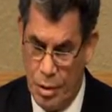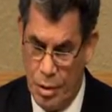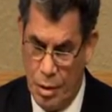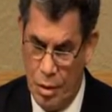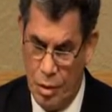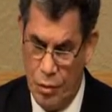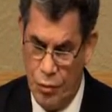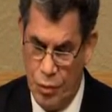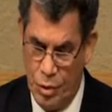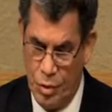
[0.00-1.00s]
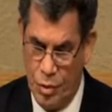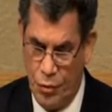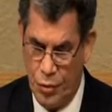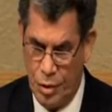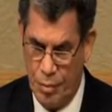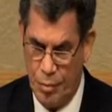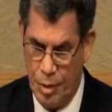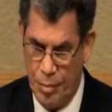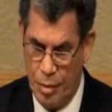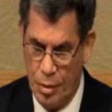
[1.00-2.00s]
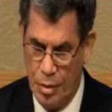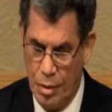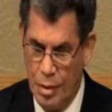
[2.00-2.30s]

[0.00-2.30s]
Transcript: it's a little confusing for some people.